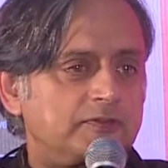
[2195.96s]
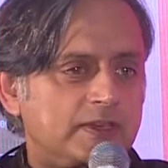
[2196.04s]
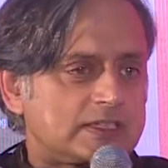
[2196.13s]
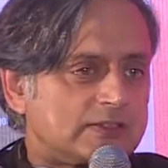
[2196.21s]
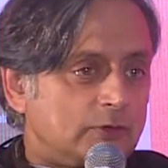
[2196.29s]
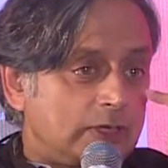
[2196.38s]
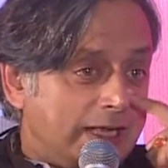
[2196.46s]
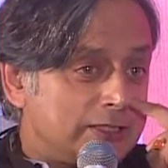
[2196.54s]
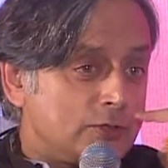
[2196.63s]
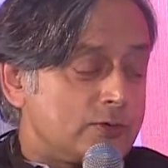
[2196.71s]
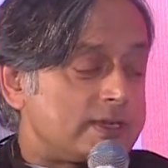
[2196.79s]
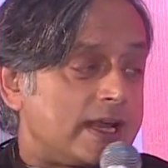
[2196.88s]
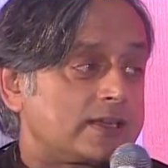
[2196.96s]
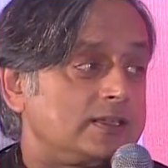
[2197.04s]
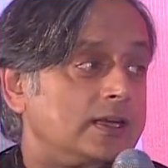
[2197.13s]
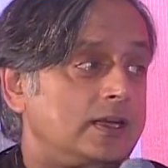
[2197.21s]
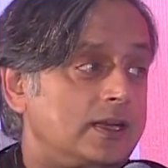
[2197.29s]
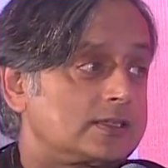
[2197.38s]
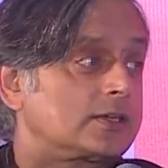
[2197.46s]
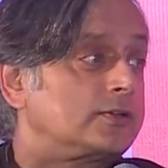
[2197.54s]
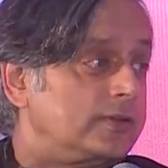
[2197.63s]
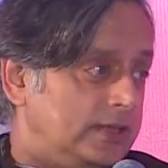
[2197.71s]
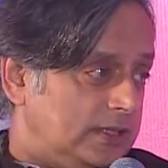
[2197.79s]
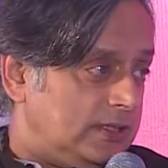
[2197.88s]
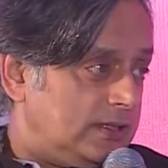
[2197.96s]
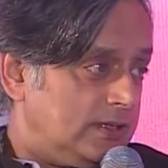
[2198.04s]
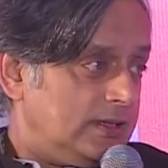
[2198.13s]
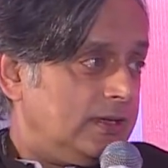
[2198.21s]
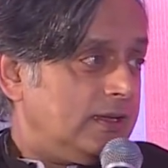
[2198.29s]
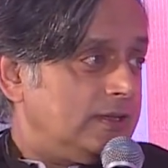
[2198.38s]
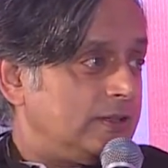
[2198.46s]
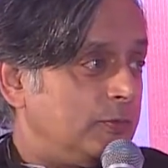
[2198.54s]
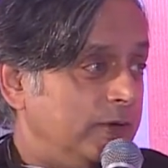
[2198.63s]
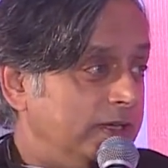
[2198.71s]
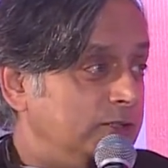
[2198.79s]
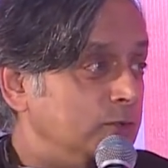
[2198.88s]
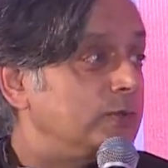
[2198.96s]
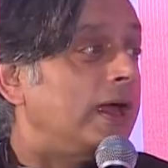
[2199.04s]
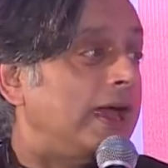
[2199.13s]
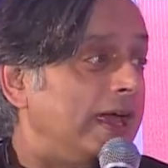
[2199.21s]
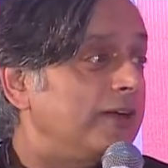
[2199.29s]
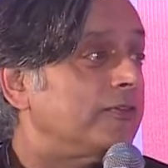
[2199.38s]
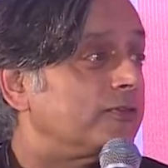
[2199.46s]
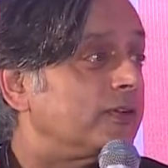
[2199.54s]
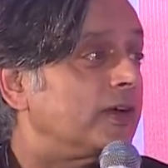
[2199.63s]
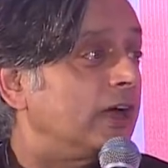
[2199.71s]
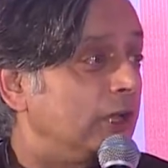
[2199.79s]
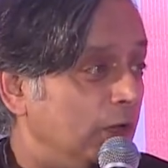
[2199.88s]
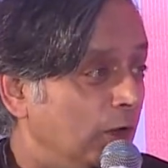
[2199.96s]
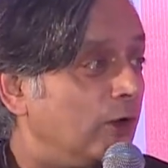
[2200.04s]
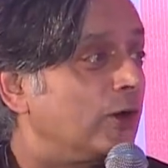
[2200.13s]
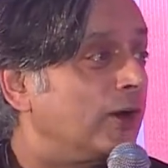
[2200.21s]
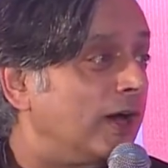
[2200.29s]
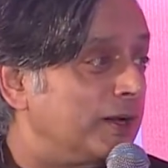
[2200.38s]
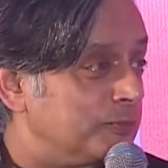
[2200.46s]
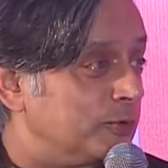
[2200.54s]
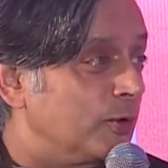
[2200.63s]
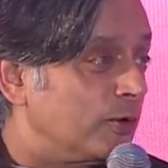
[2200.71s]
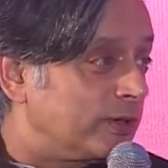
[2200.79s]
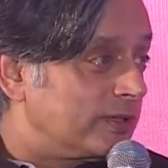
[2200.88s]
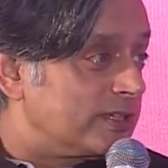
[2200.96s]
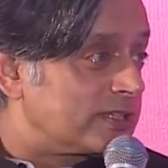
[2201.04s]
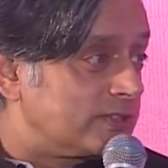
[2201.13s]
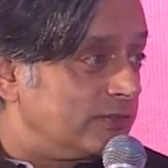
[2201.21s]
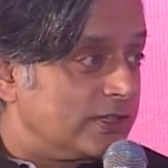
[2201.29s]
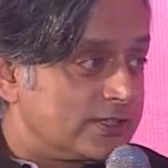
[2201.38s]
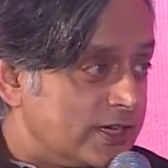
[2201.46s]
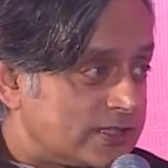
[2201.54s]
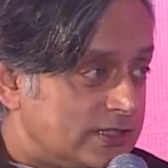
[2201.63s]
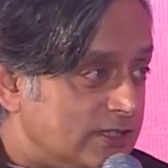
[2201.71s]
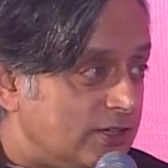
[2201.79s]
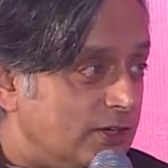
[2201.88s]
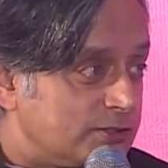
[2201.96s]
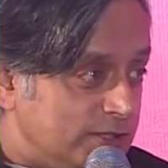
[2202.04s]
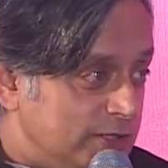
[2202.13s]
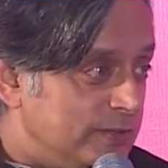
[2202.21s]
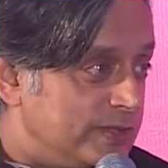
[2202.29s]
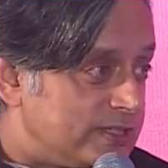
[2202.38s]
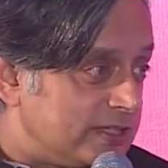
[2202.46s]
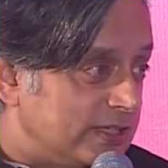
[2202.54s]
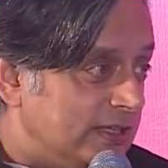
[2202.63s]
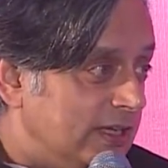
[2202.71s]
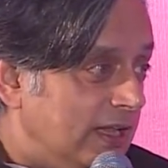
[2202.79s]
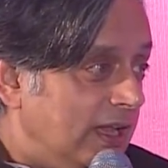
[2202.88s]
First of all, I don't actually disagree that we do have a long, unbroken civilizational continuity.